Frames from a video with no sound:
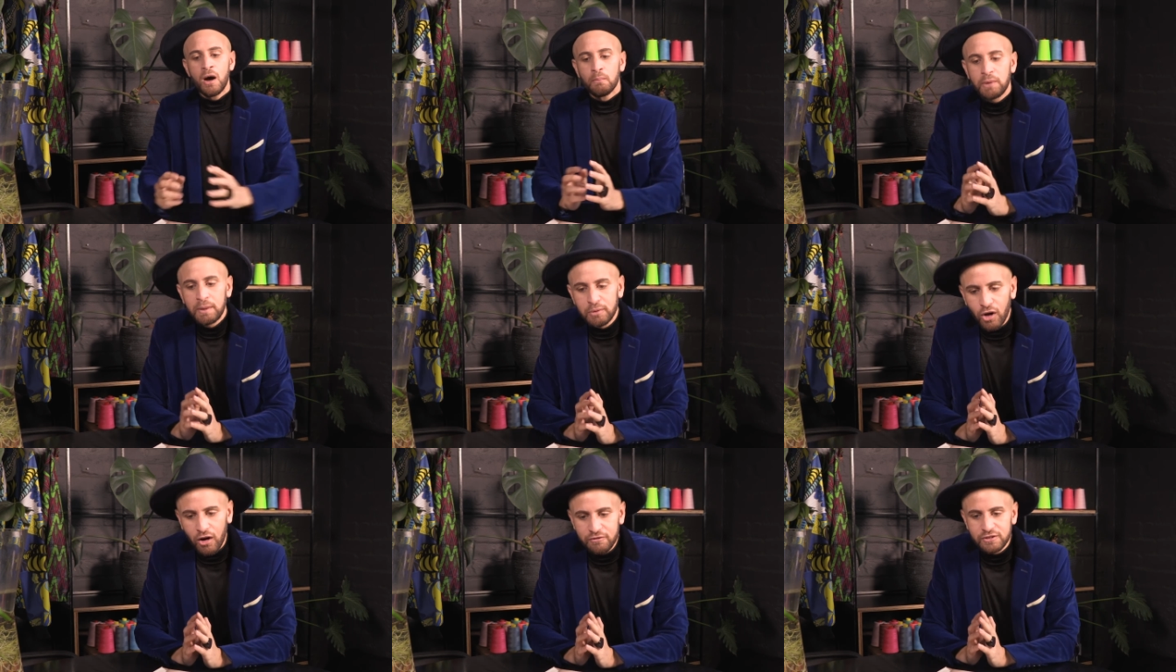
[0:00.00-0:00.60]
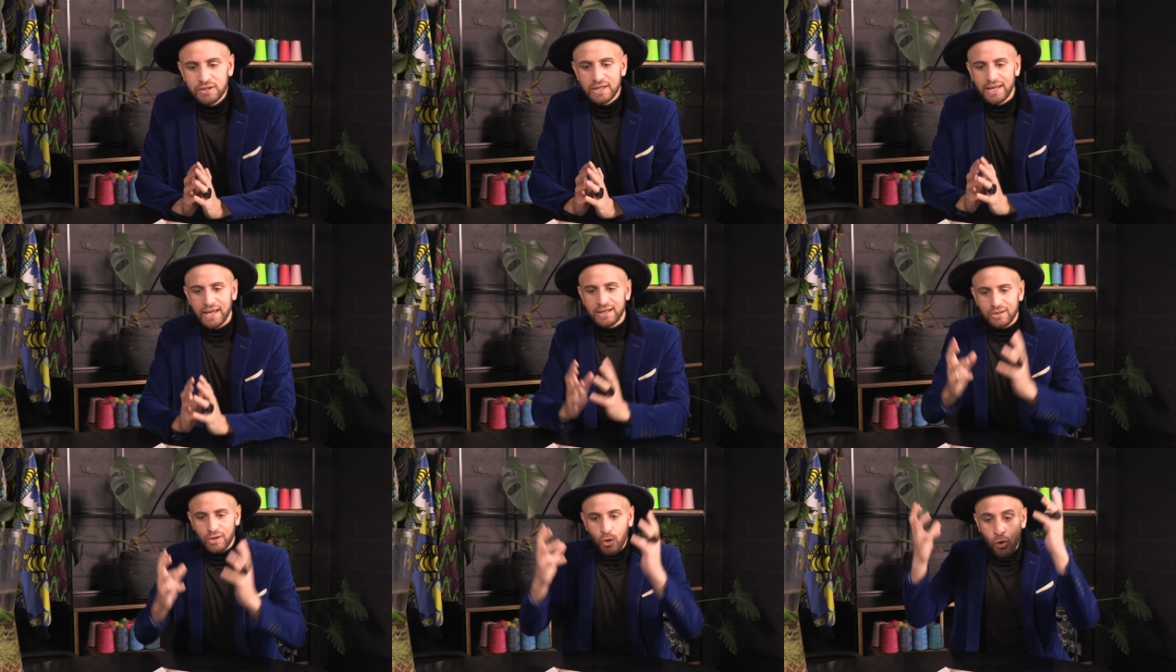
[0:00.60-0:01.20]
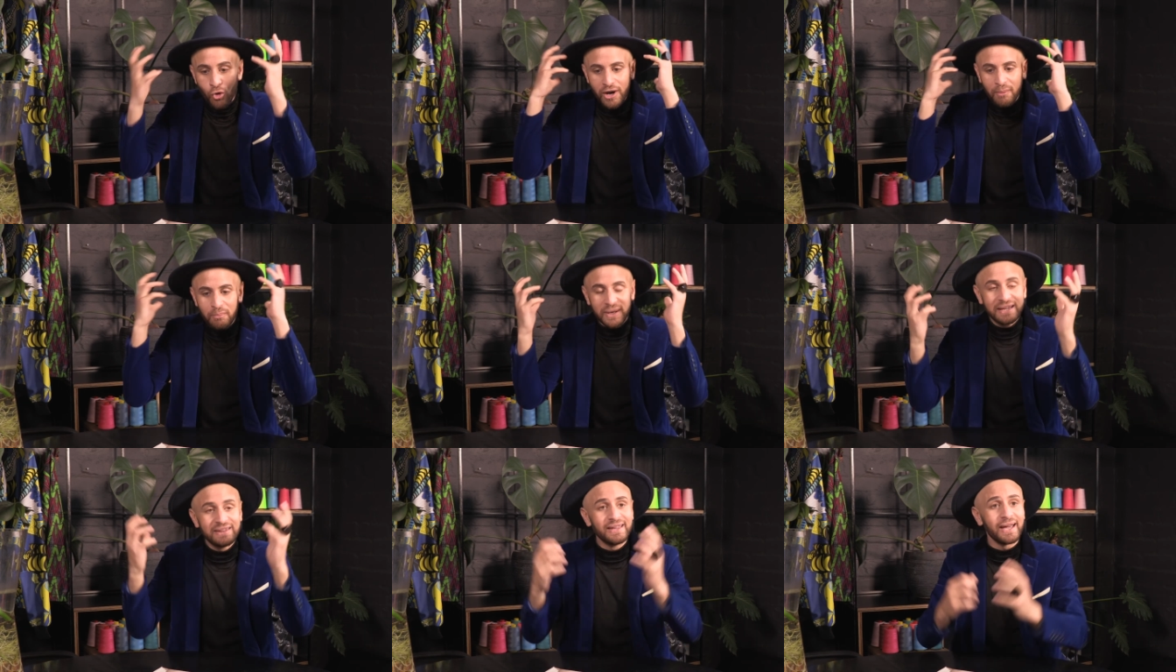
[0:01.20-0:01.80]
People often get caught
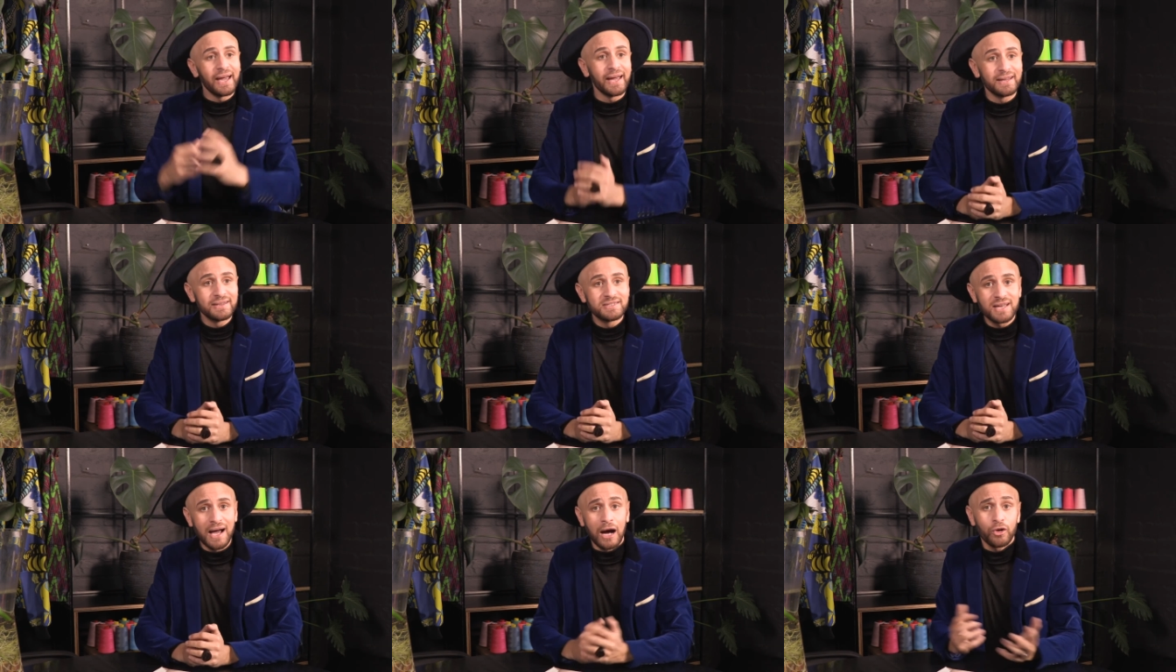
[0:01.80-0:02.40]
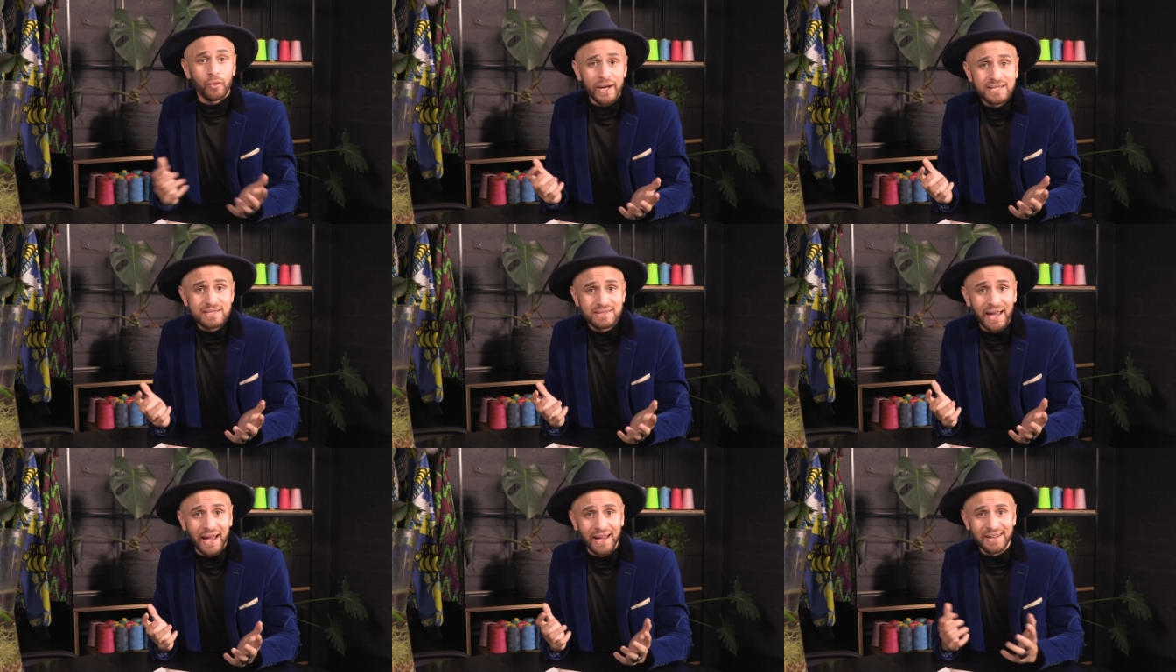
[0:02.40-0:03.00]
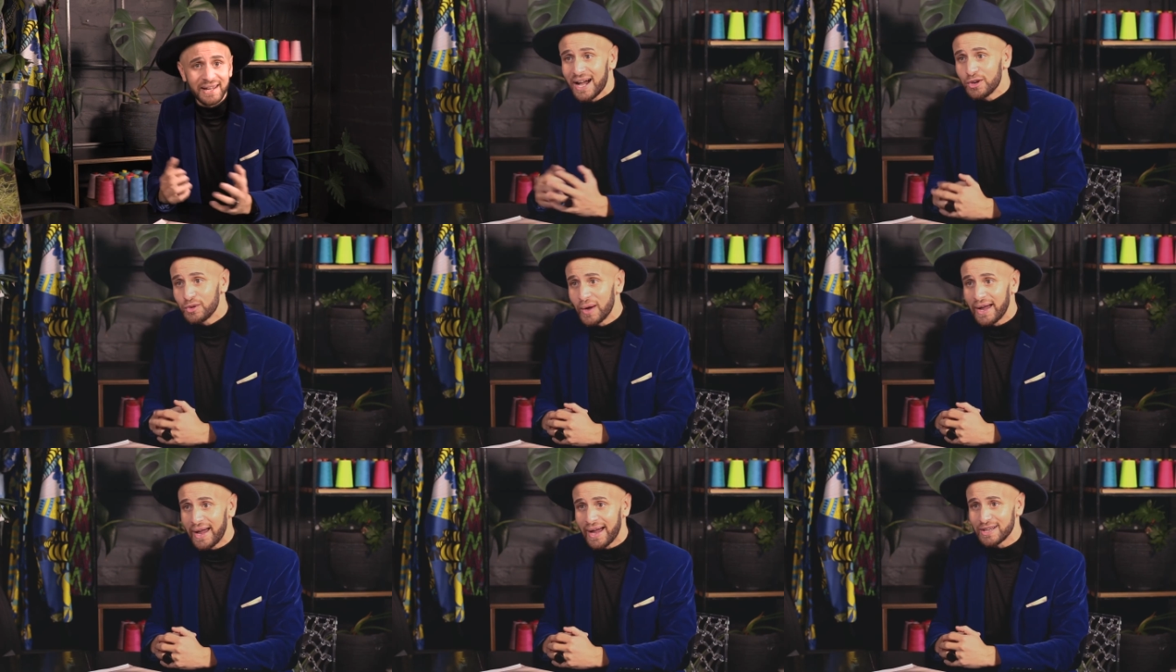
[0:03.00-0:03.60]
up in their heads. How do I stand? How do
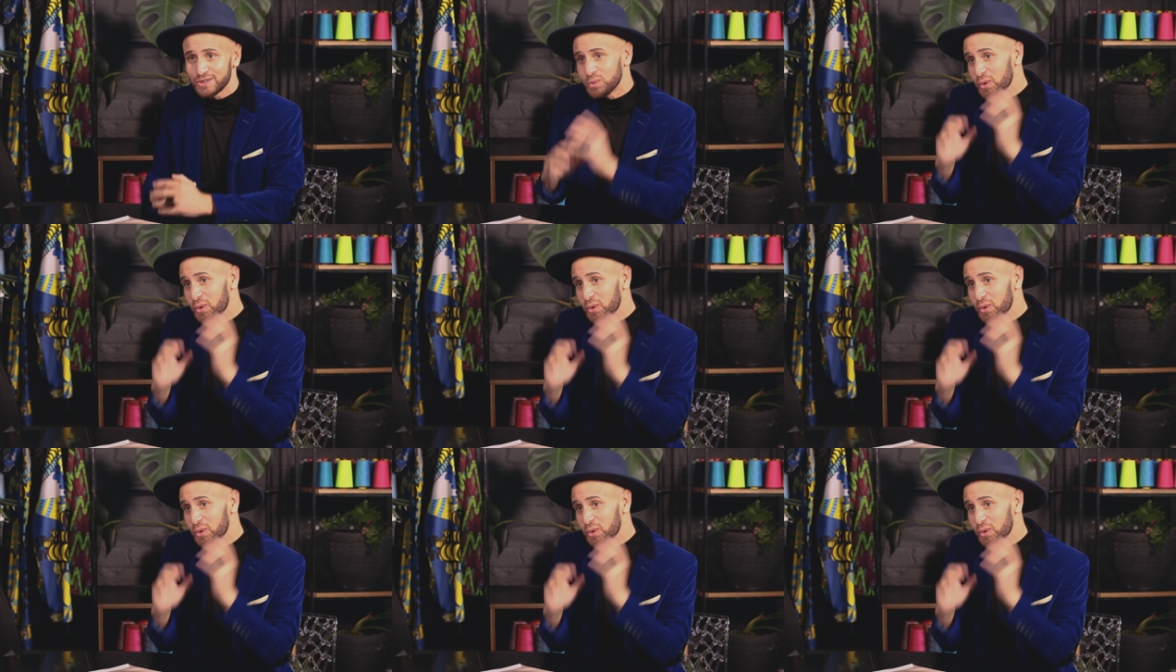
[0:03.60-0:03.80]
I act?